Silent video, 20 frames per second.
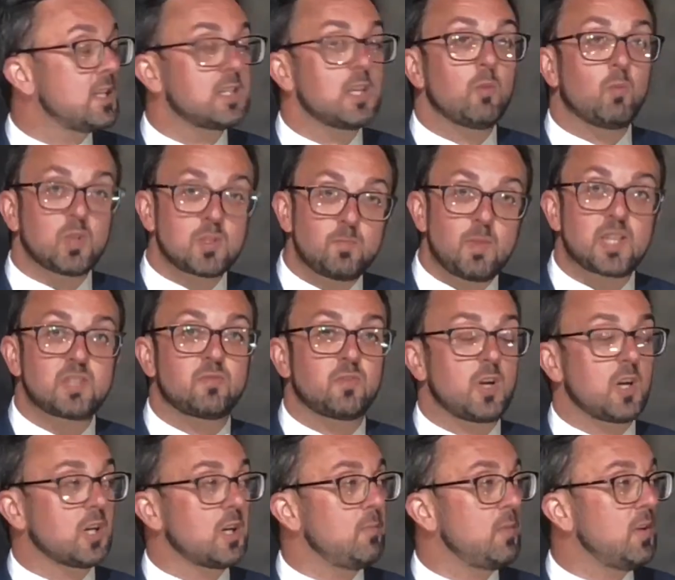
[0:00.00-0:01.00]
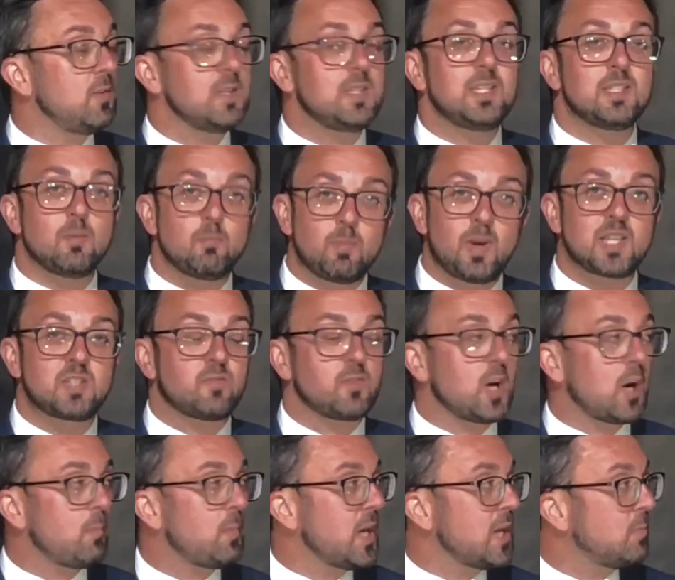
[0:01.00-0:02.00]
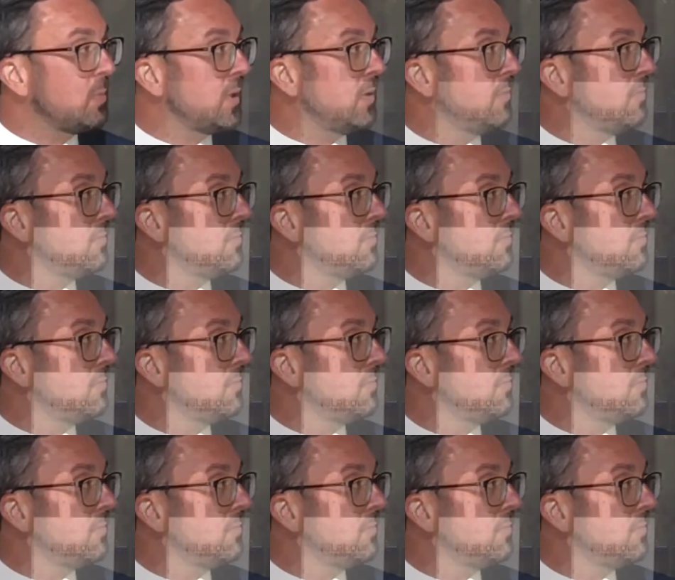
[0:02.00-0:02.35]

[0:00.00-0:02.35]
and what's best for our communities and best for our people.